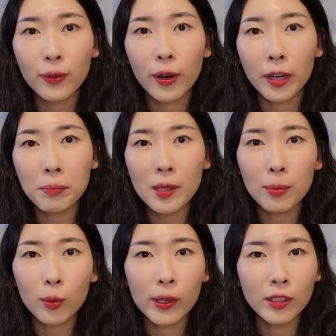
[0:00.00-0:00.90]
for
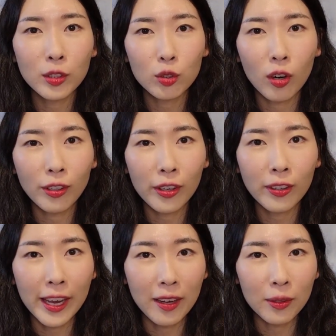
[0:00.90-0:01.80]
people with
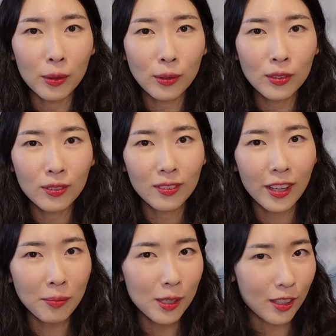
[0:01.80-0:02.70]
stronger ankles
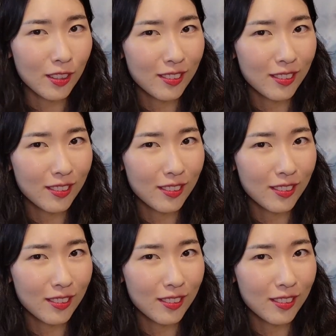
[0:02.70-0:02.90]
like me.